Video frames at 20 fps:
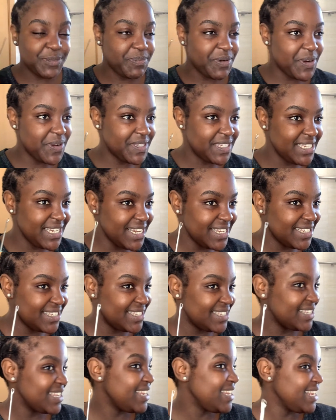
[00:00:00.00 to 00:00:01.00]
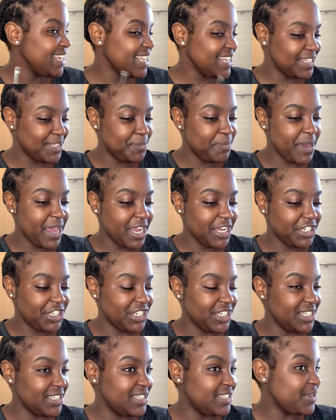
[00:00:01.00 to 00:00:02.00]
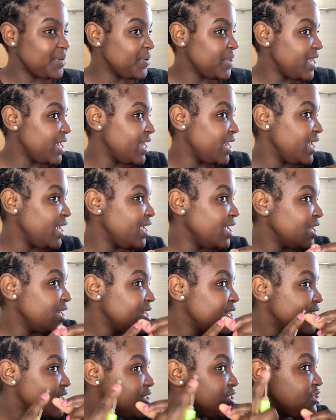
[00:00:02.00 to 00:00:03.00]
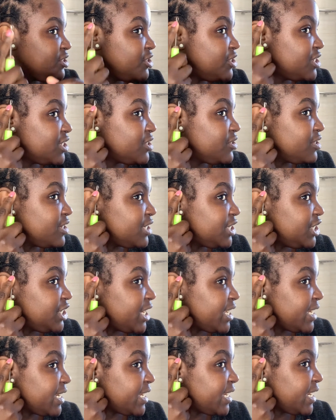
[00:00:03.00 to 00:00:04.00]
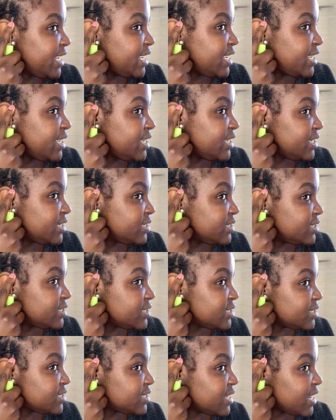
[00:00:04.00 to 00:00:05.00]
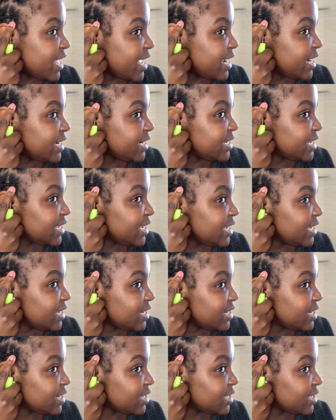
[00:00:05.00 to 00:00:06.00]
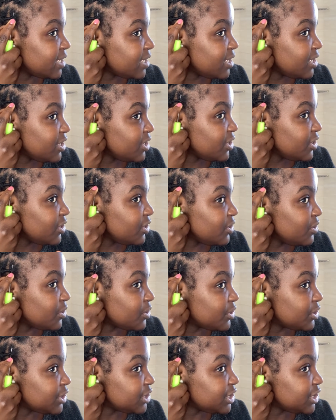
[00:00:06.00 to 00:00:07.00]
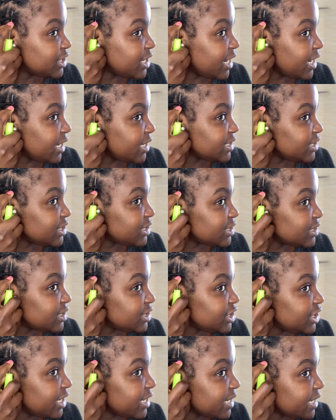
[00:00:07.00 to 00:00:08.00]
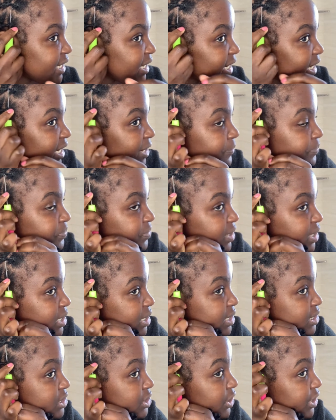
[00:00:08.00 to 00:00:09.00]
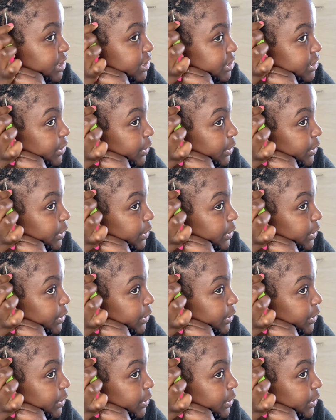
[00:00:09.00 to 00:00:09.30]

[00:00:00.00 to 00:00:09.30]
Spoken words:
process needs patience, okay? So you're just gonna gently slide in your crochet, just gently. It's going to